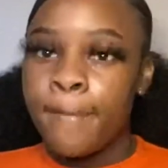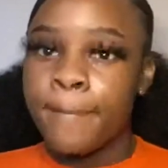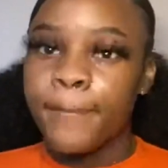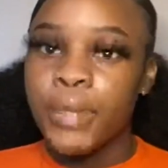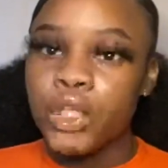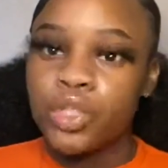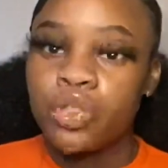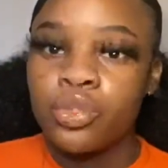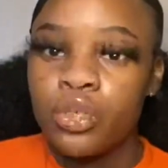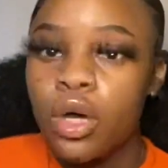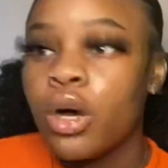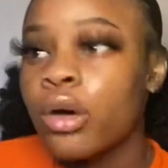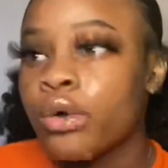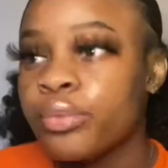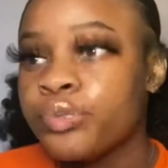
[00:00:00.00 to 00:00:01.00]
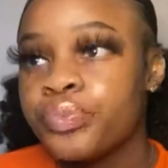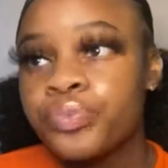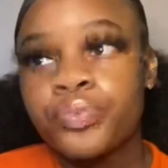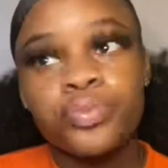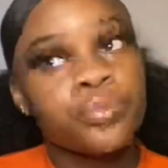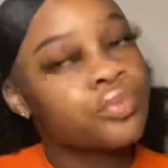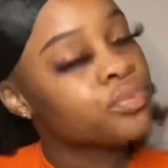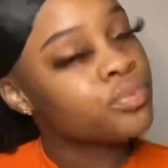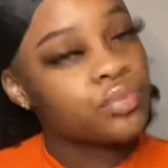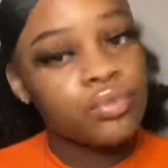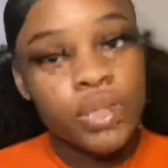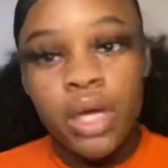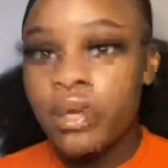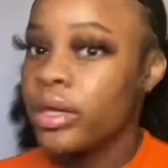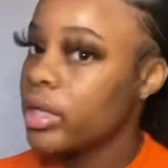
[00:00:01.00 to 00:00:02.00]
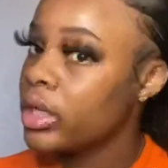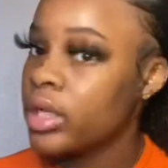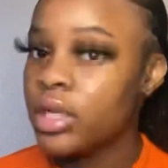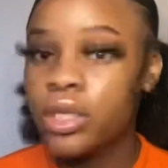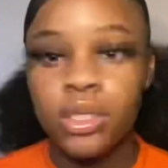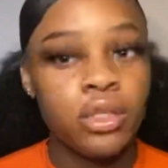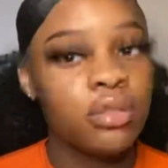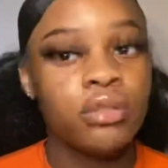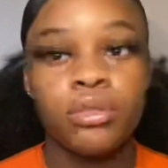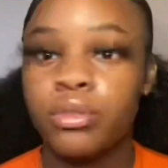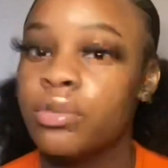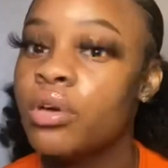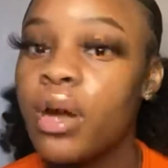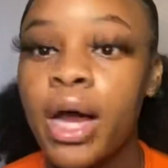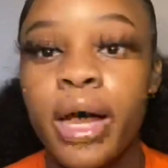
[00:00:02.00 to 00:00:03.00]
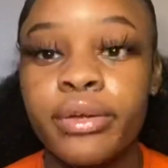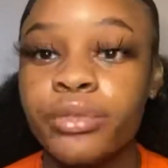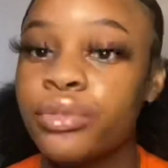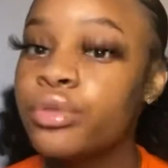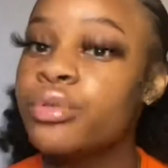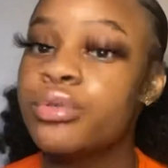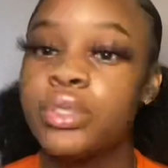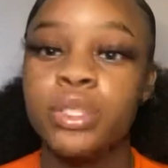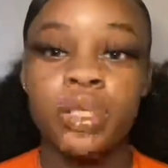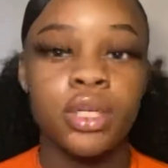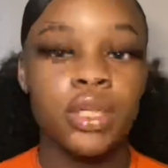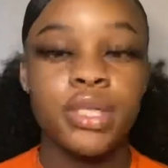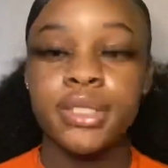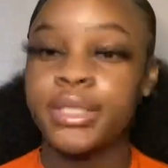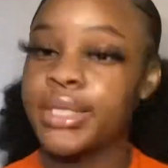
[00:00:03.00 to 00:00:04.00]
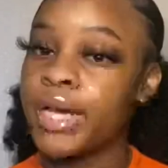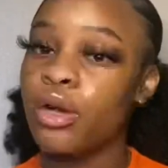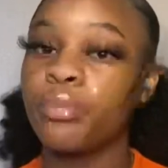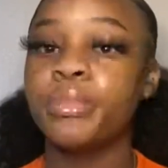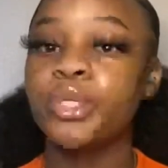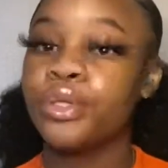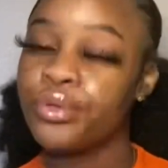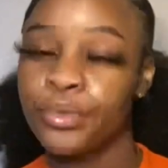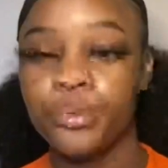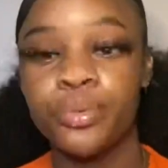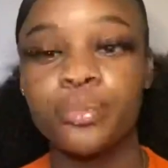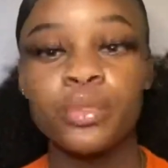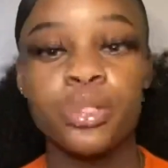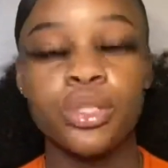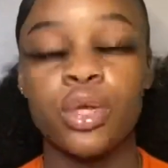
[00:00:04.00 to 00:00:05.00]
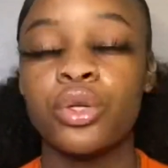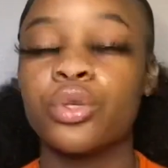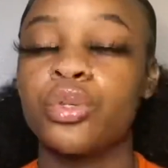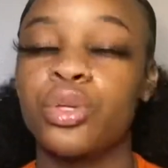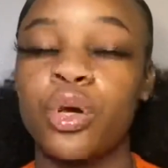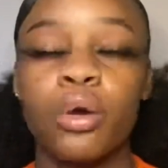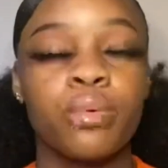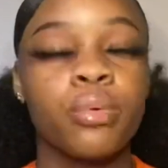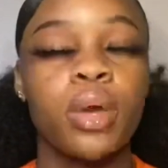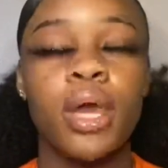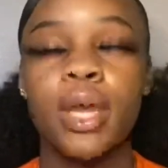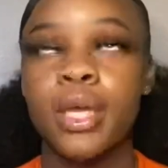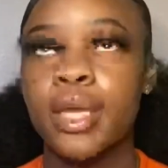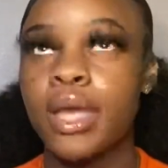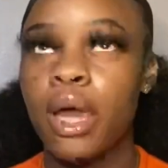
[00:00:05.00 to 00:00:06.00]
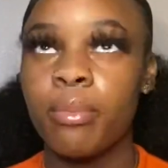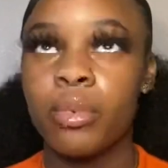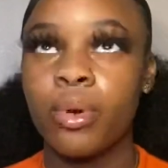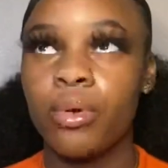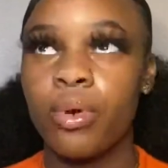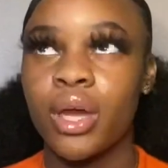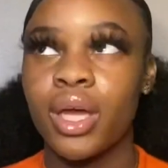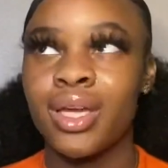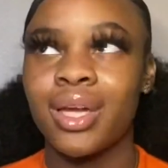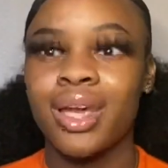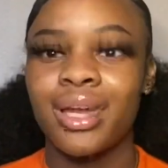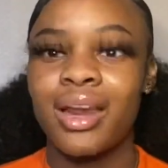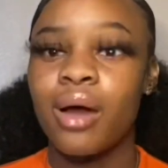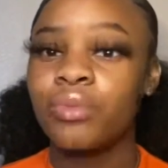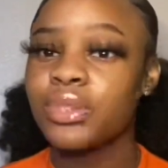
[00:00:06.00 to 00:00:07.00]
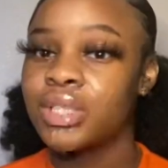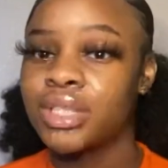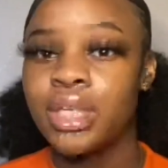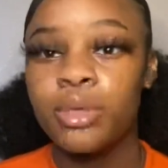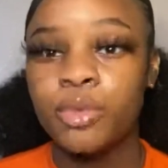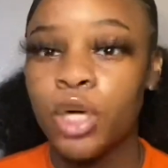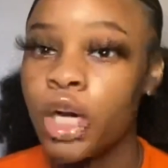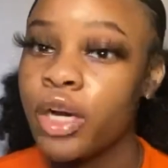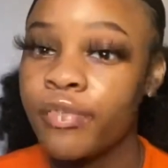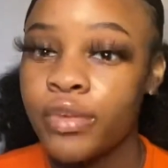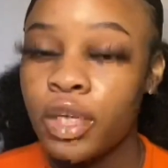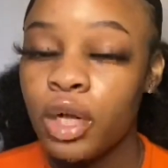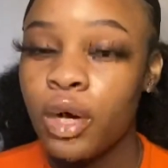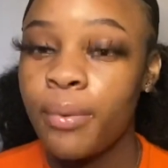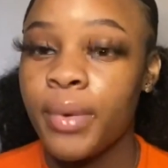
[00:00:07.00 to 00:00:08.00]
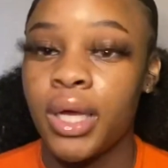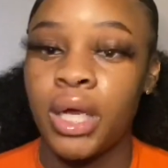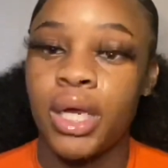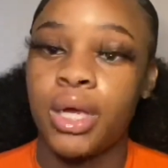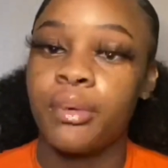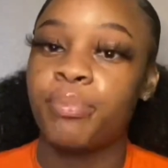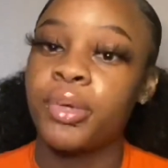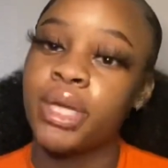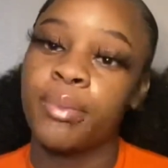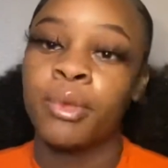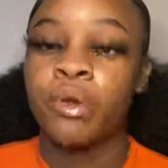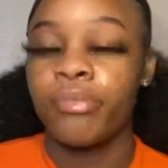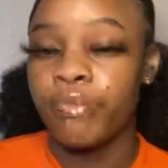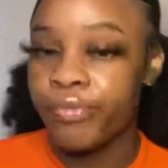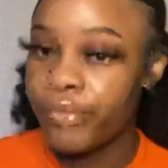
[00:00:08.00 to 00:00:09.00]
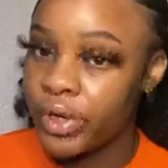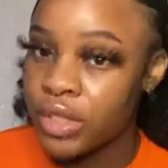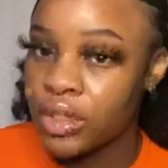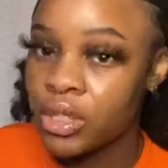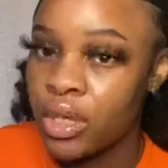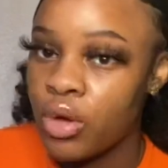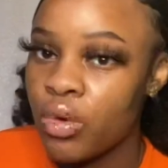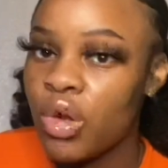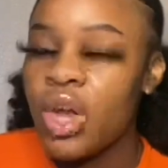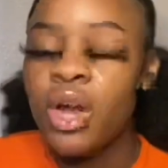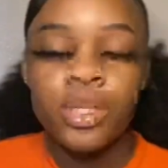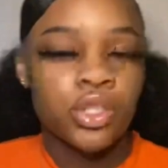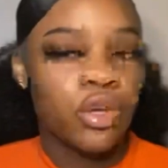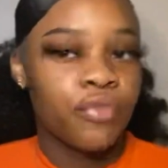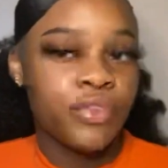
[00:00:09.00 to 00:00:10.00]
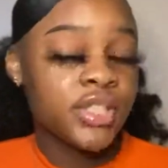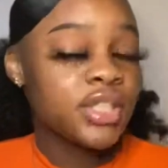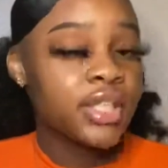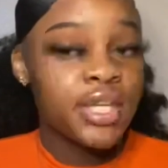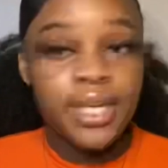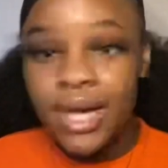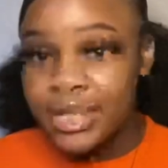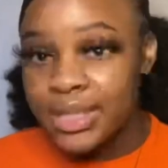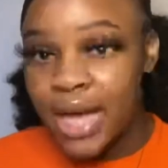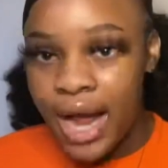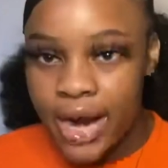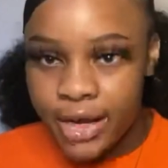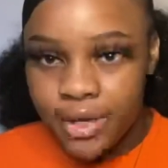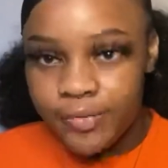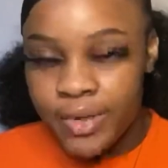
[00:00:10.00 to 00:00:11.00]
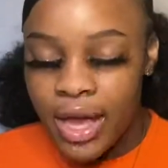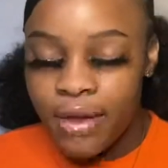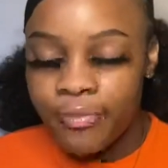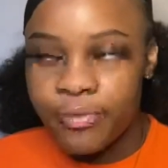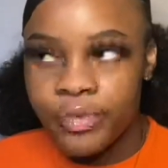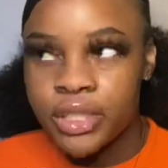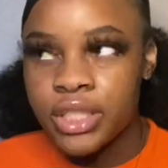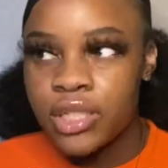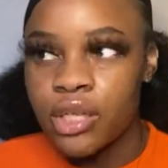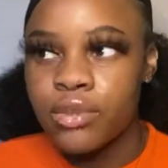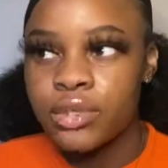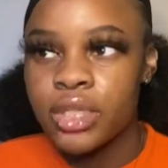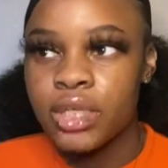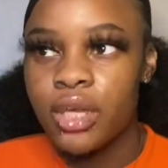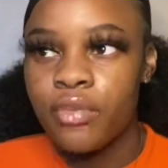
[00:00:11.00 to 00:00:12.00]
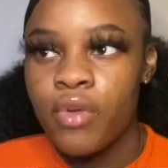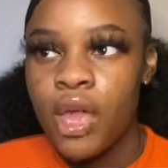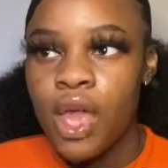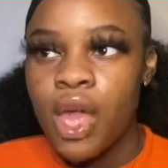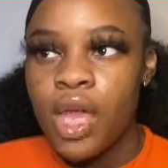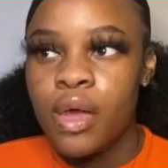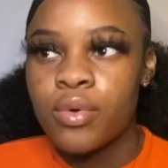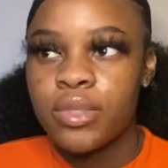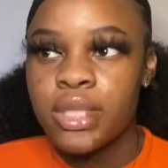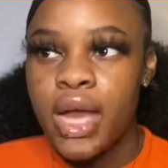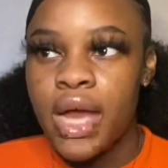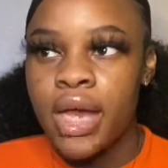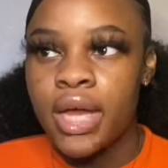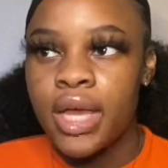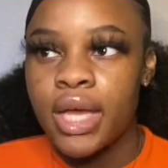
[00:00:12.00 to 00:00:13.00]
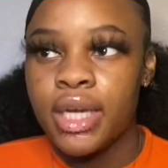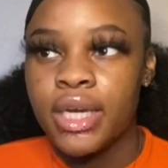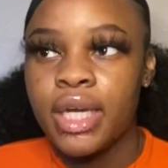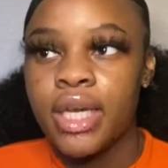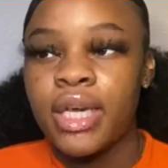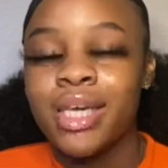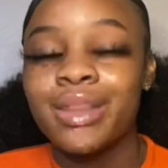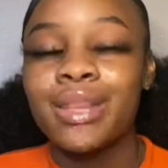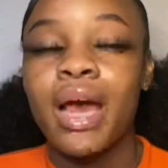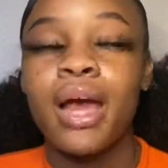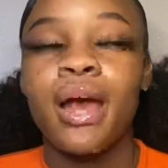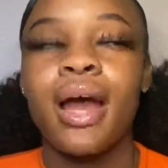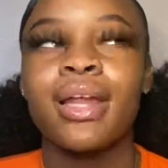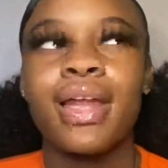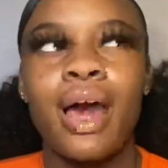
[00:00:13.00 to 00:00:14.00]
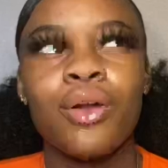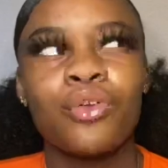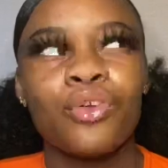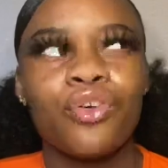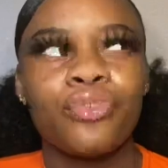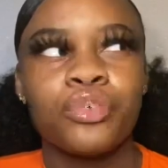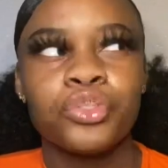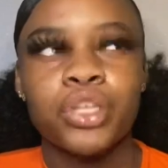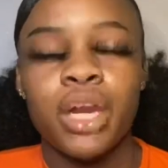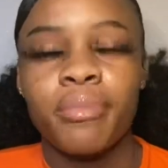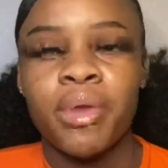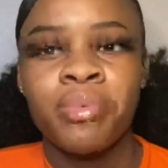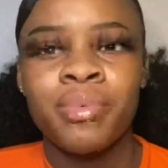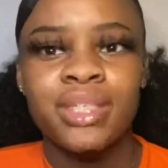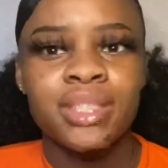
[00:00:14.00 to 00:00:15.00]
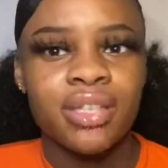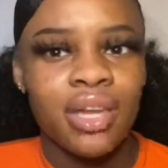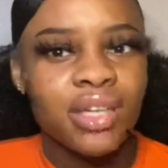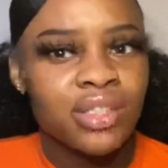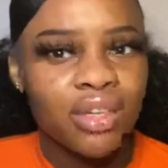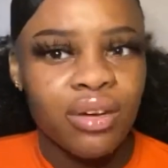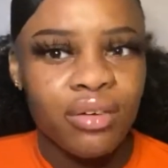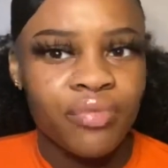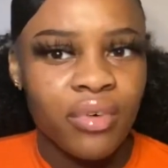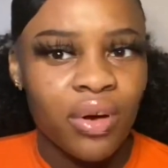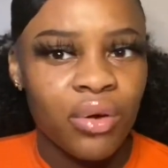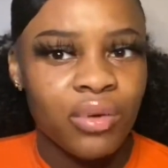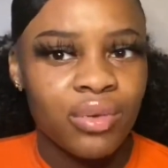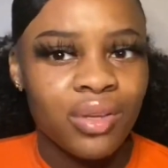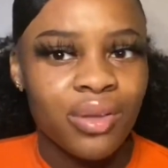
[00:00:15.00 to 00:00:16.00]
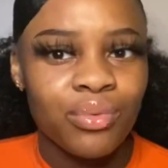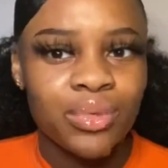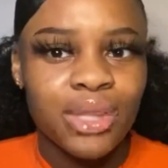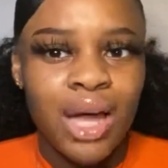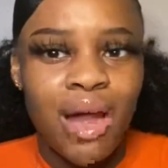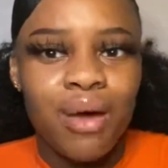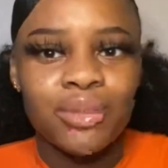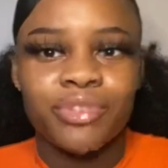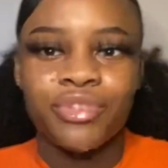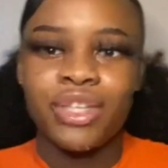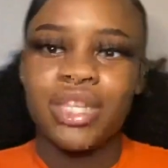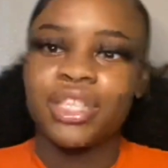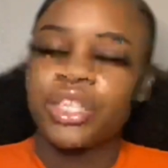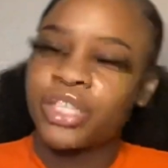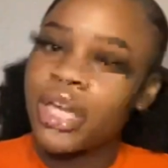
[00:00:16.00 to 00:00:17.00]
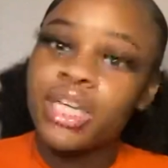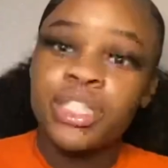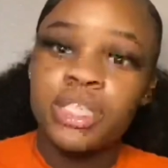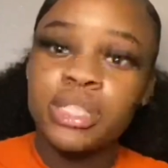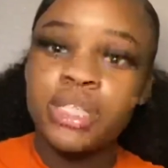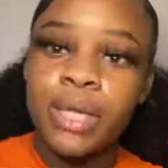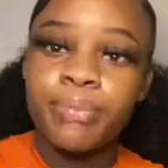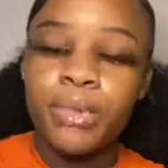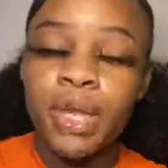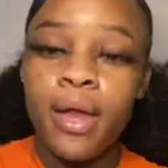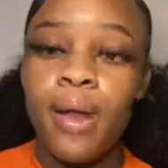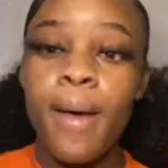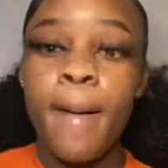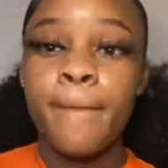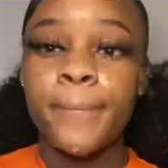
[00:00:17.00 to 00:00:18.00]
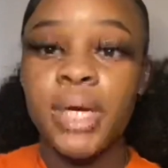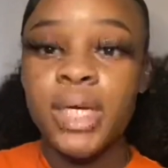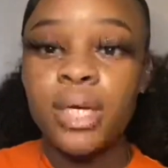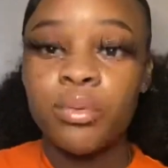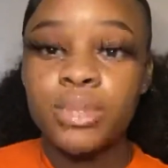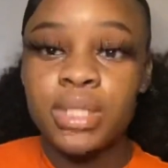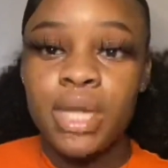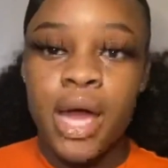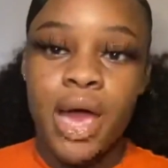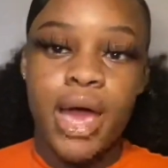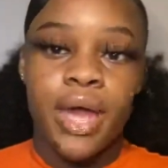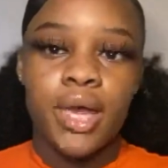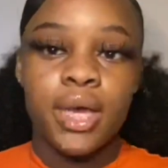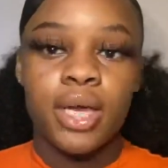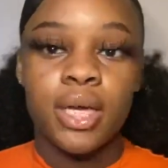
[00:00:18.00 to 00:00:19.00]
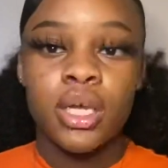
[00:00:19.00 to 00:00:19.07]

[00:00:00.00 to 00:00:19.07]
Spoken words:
But, you know, you know how dudes is. They gonna be dudes. So, you know, he kept going, and I would just keep curving him and putting him in a friend zone. So eventually he got tired of that friend zone stuff. He was like, and then he thought, I don't know if he was trying to make me jealous on the phone. He thought I was gonna get jealous or something. But he was like,